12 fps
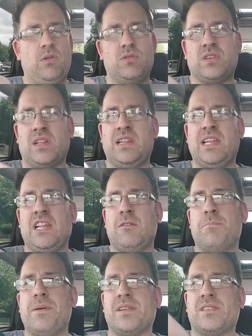looks a little
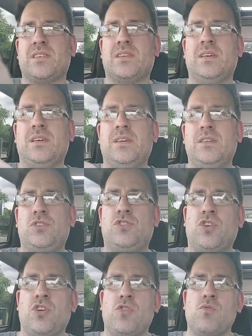bit
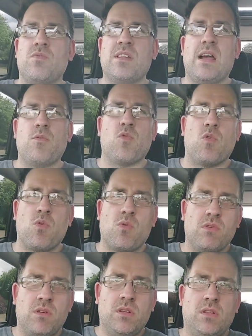too narrow
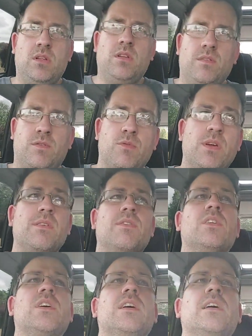for
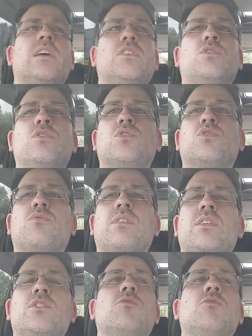even a touchscreen